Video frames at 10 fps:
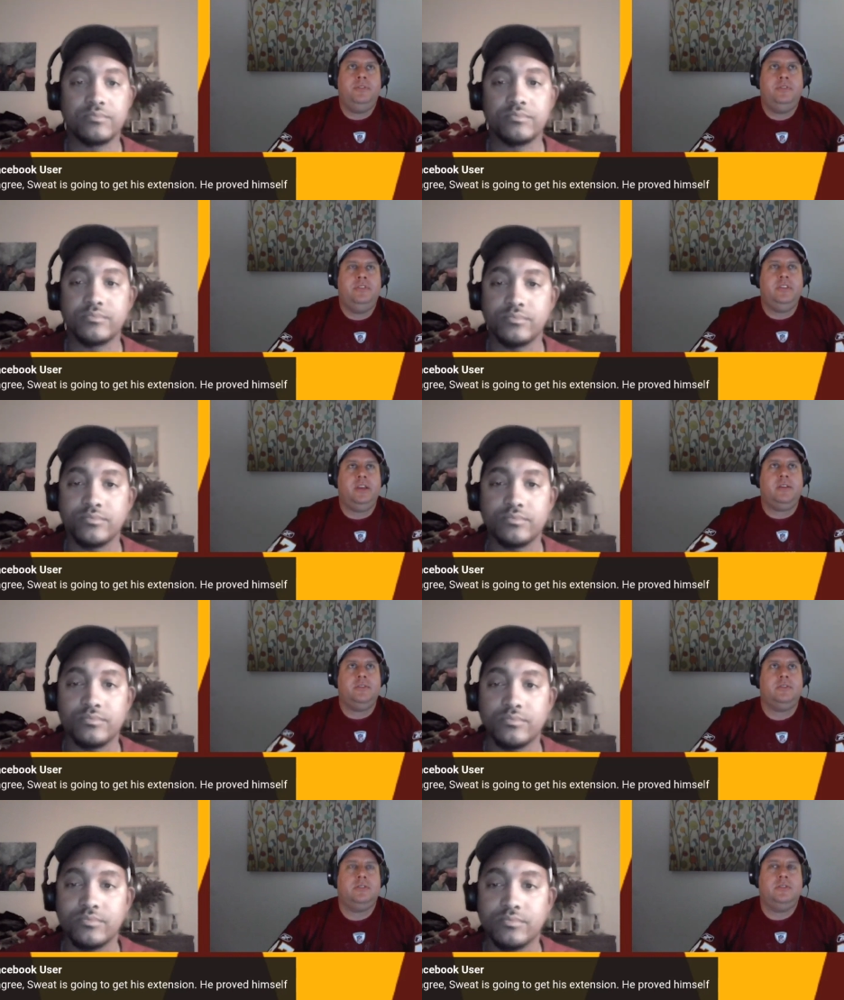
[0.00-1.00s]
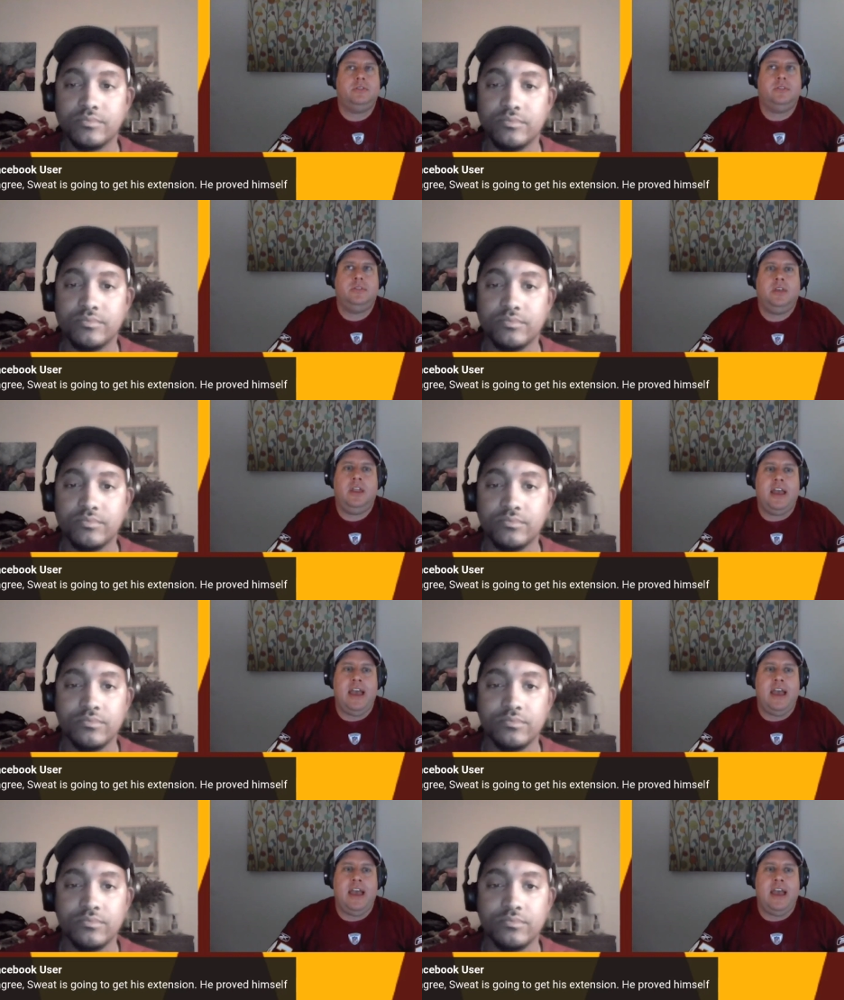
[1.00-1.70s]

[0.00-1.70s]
Speaker 1: six and a